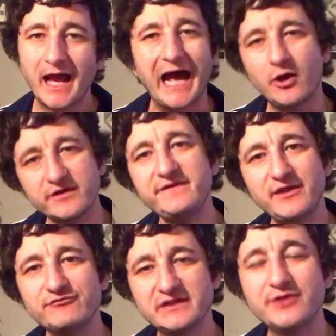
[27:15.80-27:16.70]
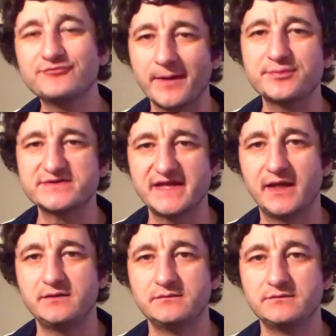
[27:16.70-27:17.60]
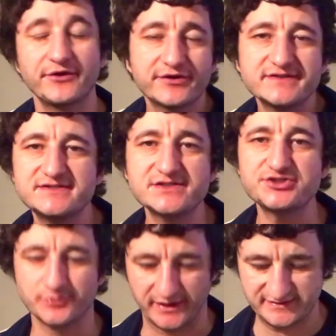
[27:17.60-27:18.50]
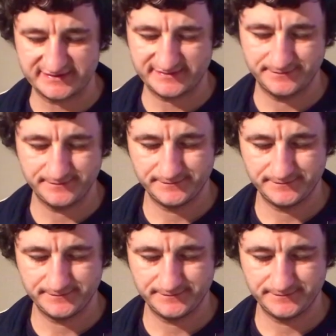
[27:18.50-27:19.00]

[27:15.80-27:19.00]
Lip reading: how can they really represent their constituents?